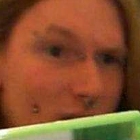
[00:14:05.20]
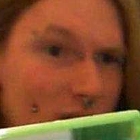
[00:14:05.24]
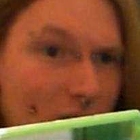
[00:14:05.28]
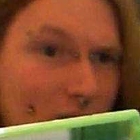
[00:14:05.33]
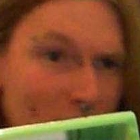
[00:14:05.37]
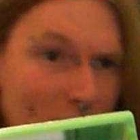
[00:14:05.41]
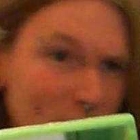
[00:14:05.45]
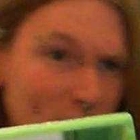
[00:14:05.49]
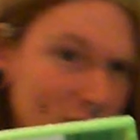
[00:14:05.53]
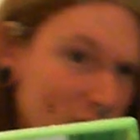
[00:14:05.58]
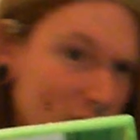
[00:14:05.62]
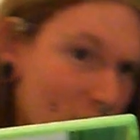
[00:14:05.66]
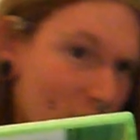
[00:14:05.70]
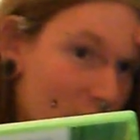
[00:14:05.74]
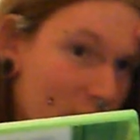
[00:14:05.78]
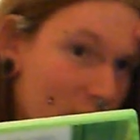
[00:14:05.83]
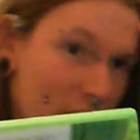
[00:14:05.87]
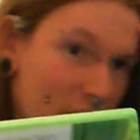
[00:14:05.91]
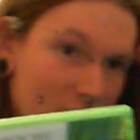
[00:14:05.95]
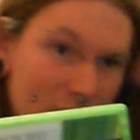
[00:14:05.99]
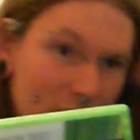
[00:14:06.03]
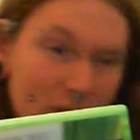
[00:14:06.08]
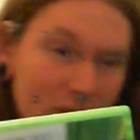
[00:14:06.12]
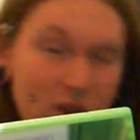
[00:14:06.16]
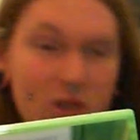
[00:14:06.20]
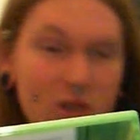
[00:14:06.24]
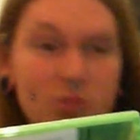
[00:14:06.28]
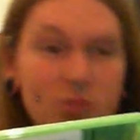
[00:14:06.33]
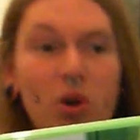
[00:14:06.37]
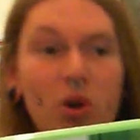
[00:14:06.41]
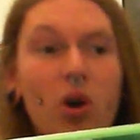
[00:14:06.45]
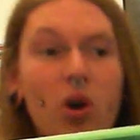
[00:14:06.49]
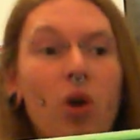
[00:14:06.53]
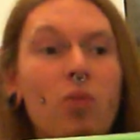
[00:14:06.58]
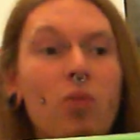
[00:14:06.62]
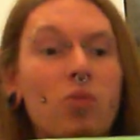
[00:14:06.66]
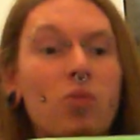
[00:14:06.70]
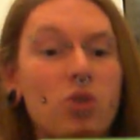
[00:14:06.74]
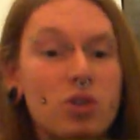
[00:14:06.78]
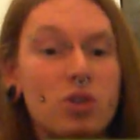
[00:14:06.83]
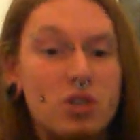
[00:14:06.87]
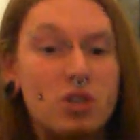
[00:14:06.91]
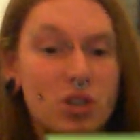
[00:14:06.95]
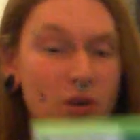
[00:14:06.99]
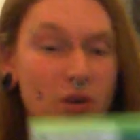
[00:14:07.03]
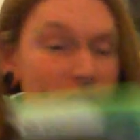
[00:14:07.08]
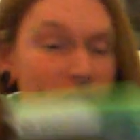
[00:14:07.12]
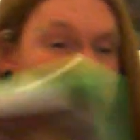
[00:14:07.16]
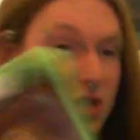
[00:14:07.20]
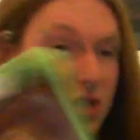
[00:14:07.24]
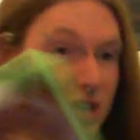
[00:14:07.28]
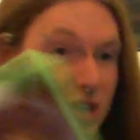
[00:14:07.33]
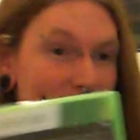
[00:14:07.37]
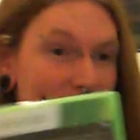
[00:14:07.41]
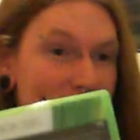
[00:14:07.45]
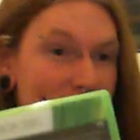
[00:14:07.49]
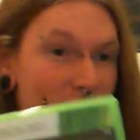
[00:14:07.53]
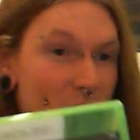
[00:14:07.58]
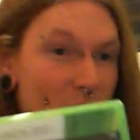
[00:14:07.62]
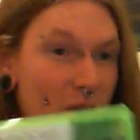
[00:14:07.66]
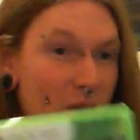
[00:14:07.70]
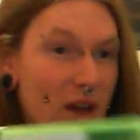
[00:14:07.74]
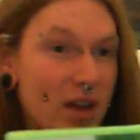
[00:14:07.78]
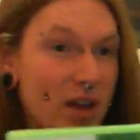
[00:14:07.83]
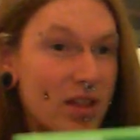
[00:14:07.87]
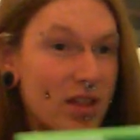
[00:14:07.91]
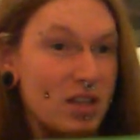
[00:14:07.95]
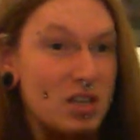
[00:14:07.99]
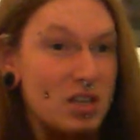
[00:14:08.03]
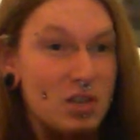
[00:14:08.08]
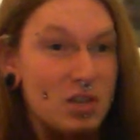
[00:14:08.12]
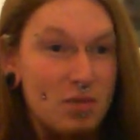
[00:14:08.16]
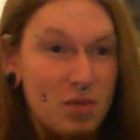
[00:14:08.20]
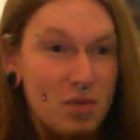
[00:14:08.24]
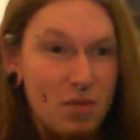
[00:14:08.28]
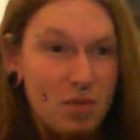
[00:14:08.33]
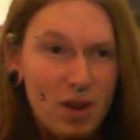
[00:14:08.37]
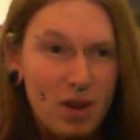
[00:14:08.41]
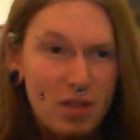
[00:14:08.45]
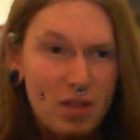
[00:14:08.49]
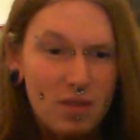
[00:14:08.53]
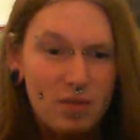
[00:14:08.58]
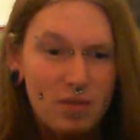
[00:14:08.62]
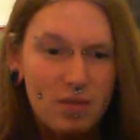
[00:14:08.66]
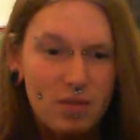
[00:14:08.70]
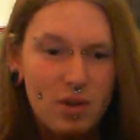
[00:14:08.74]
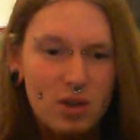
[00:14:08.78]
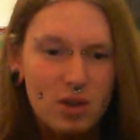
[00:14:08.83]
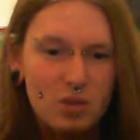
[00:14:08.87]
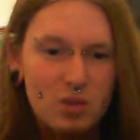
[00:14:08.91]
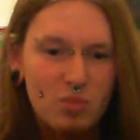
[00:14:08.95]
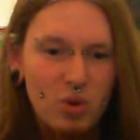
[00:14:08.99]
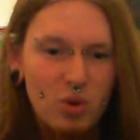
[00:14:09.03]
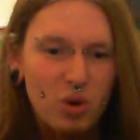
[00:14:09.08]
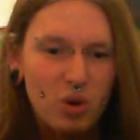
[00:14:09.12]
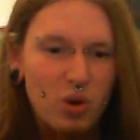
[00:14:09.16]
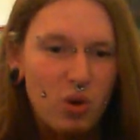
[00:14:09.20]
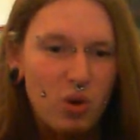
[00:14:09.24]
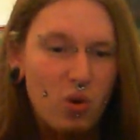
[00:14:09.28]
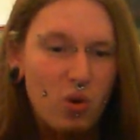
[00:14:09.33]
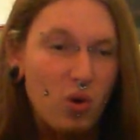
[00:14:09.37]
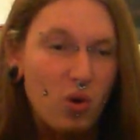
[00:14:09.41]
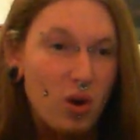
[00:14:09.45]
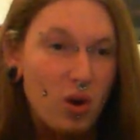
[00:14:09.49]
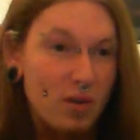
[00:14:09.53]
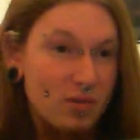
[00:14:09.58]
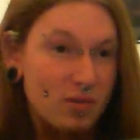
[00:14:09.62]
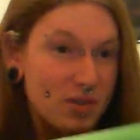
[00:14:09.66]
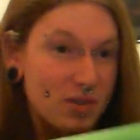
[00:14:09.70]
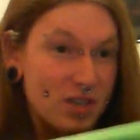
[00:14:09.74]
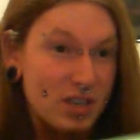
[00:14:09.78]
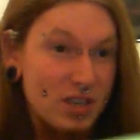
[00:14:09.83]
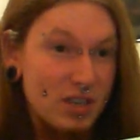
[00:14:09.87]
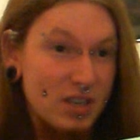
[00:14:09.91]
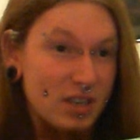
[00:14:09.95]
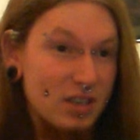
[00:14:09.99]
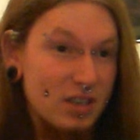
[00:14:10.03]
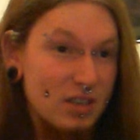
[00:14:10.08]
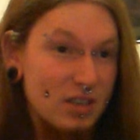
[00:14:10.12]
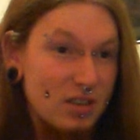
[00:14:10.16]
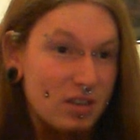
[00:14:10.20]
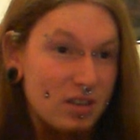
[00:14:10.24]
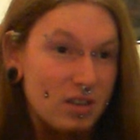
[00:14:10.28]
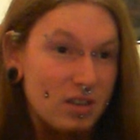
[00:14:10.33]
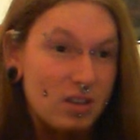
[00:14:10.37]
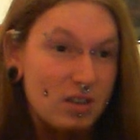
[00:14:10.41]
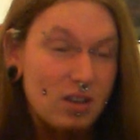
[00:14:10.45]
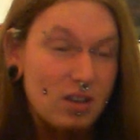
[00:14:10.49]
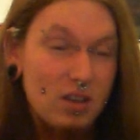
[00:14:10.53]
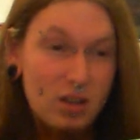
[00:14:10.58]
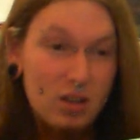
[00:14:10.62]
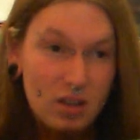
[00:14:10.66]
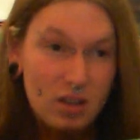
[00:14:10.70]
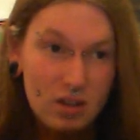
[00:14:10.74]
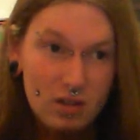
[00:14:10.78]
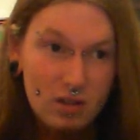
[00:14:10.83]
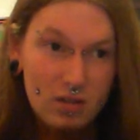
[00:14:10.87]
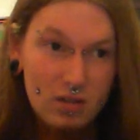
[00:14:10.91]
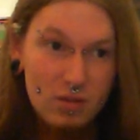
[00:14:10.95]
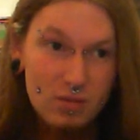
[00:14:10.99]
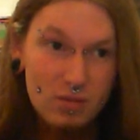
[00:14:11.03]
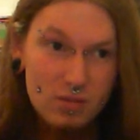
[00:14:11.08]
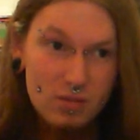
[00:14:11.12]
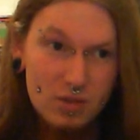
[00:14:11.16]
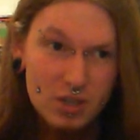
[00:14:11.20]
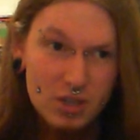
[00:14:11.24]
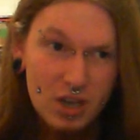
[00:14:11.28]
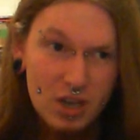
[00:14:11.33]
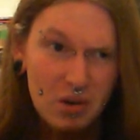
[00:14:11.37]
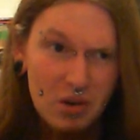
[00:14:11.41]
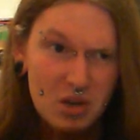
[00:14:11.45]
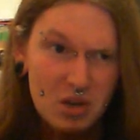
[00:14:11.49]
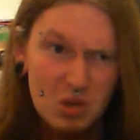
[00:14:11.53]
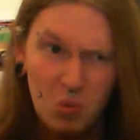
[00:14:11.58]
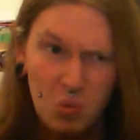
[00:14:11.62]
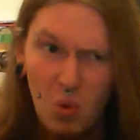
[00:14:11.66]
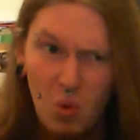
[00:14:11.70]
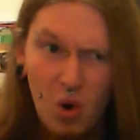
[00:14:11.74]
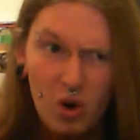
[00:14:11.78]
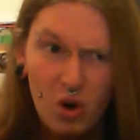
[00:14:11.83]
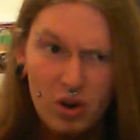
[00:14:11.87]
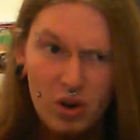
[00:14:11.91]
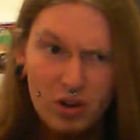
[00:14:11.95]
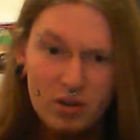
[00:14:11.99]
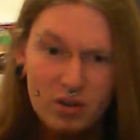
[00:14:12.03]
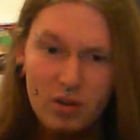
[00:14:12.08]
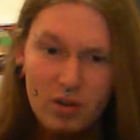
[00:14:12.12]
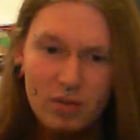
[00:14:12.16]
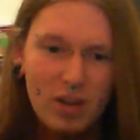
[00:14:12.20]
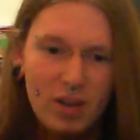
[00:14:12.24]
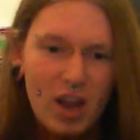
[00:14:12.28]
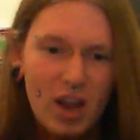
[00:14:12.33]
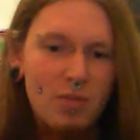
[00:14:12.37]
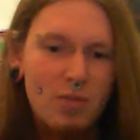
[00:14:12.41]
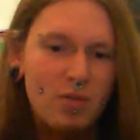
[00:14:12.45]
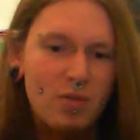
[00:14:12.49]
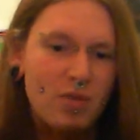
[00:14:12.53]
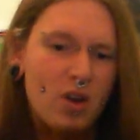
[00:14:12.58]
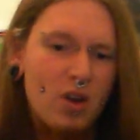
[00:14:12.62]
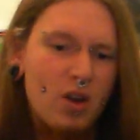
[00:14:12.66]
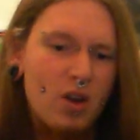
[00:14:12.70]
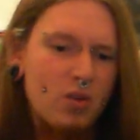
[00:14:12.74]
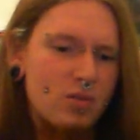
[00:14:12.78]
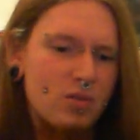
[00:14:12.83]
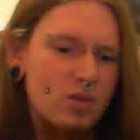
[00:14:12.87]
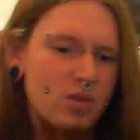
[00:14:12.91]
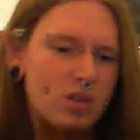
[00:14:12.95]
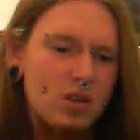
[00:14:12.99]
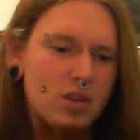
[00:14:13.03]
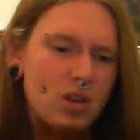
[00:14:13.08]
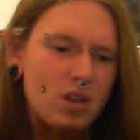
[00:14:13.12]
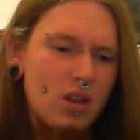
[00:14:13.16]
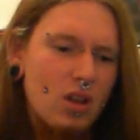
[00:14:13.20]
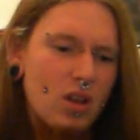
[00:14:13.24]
outside of the first book onwards, so you're safe to play this if you've read the first book or have seen series 1 of Game of Thrones.